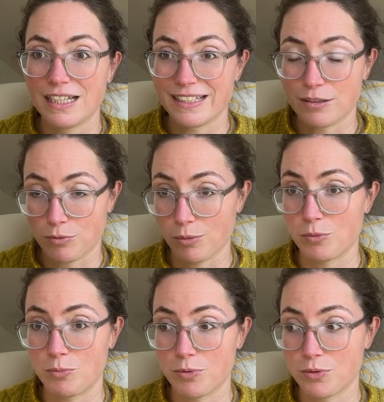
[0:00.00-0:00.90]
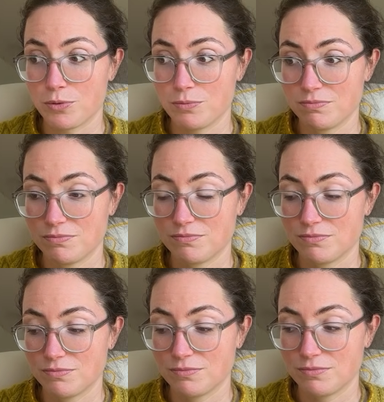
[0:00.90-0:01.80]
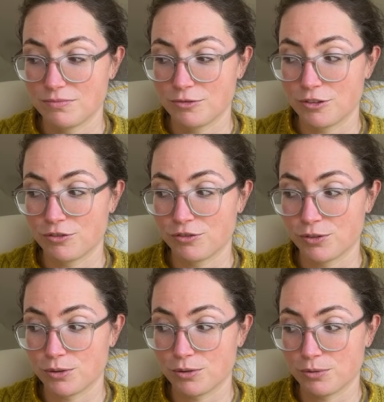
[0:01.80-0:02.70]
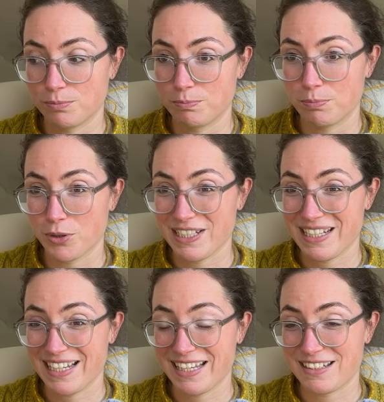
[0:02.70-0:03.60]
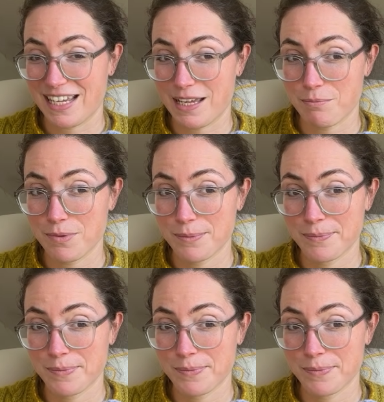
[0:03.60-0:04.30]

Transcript: and then one more ball for body and hem,